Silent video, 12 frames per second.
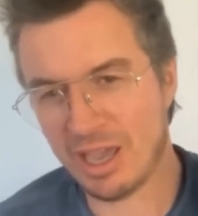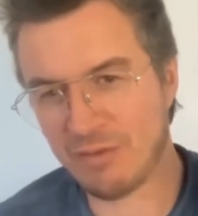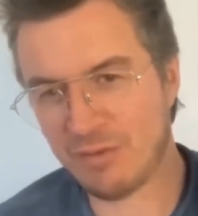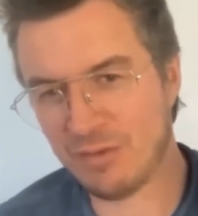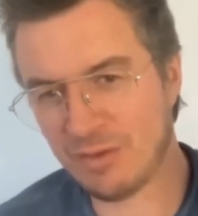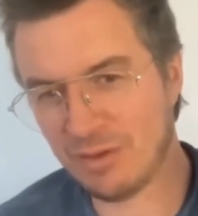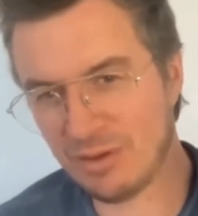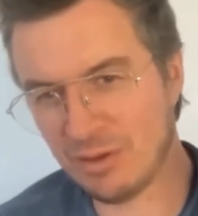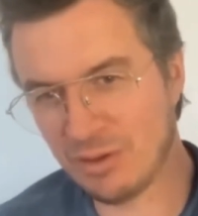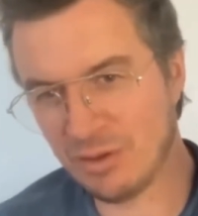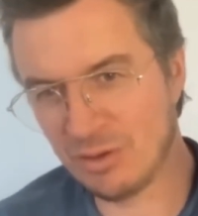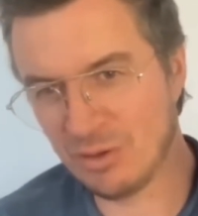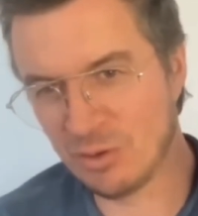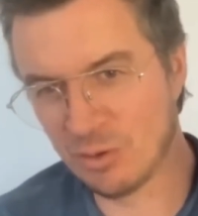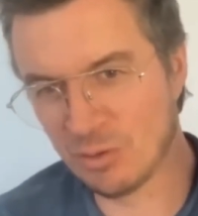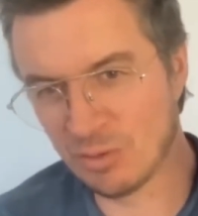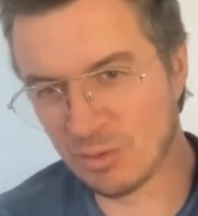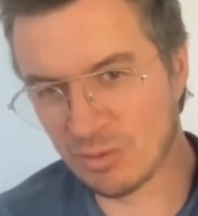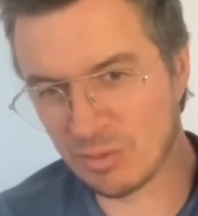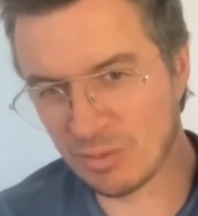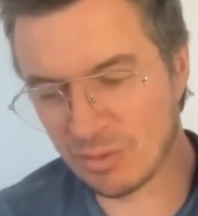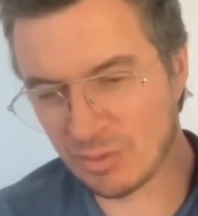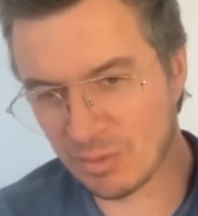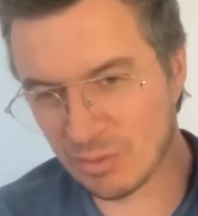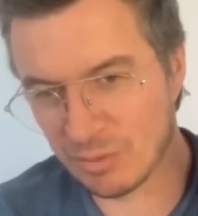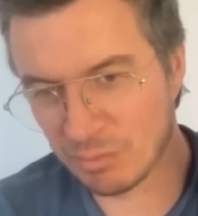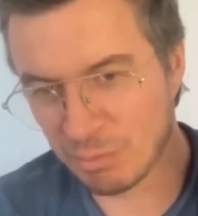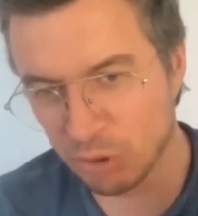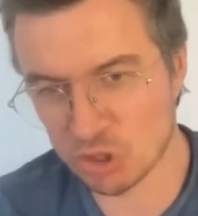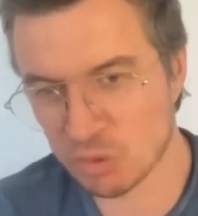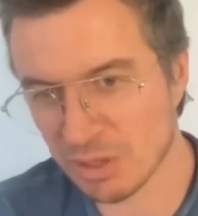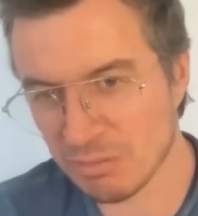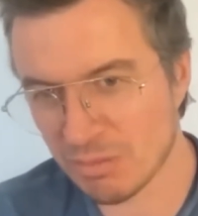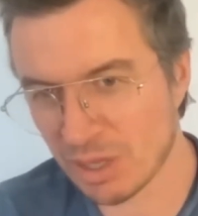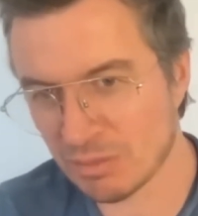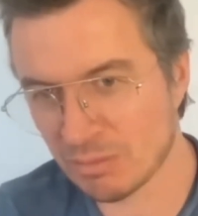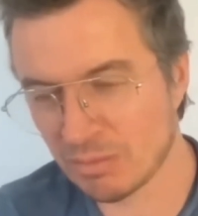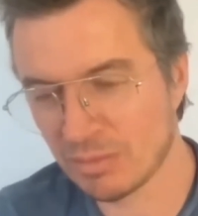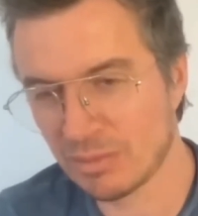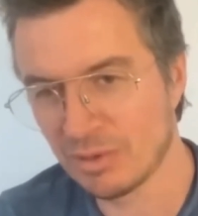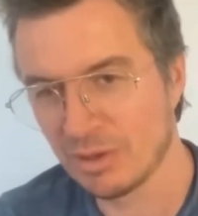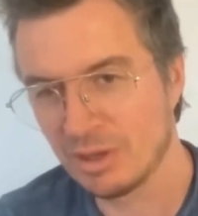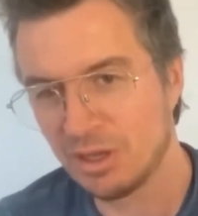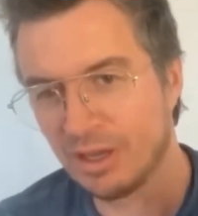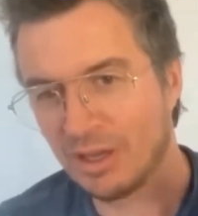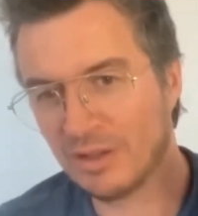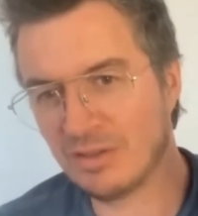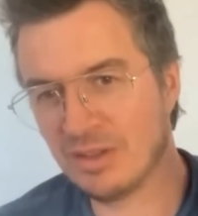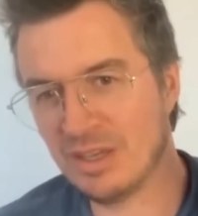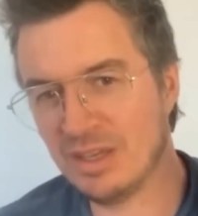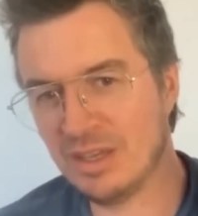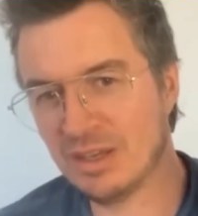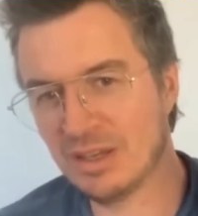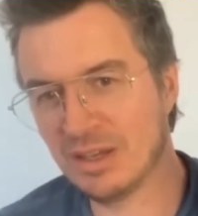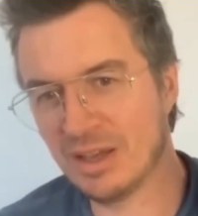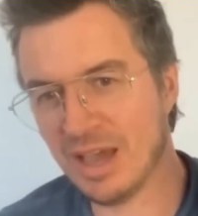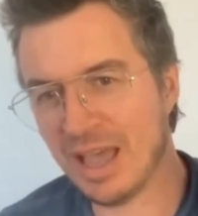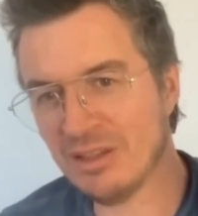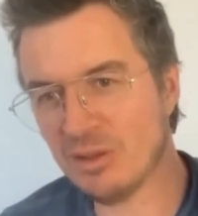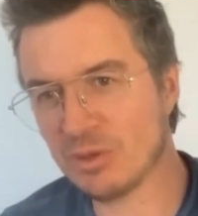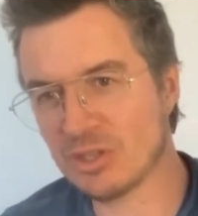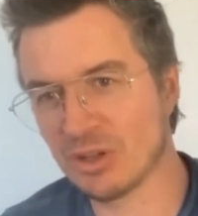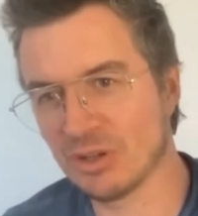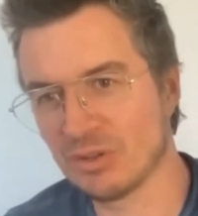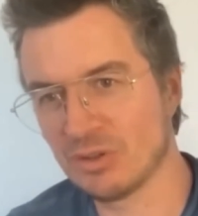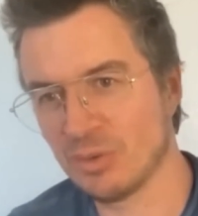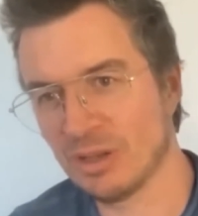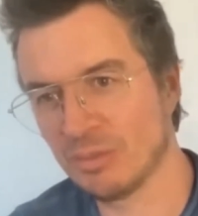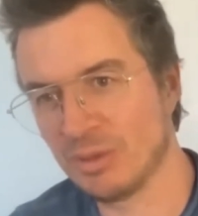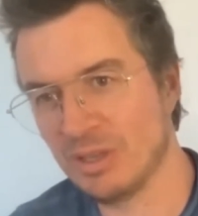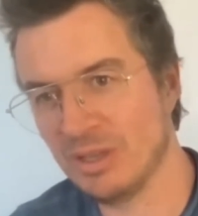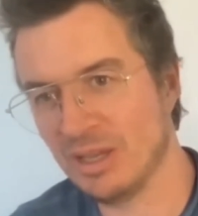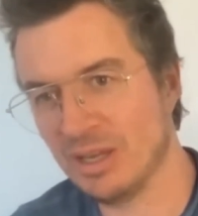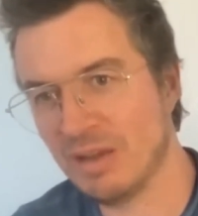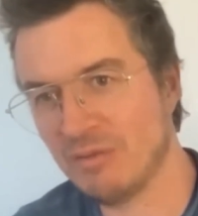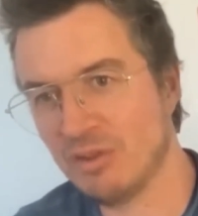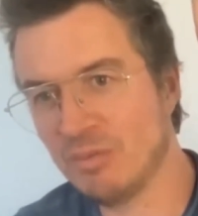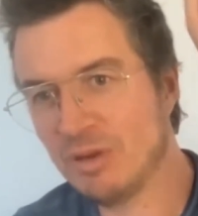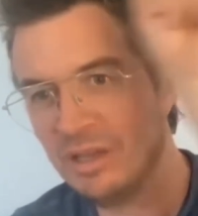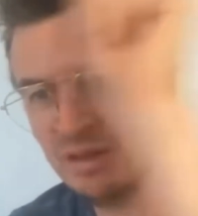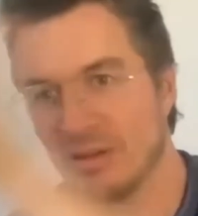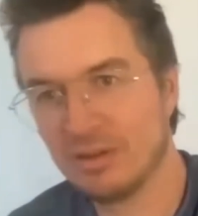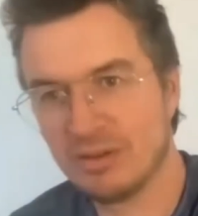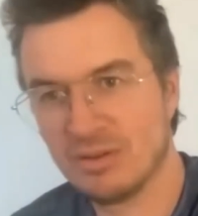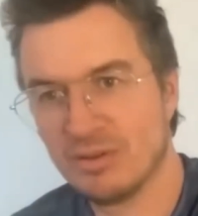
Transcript: If you push one button, the end result will be inevitably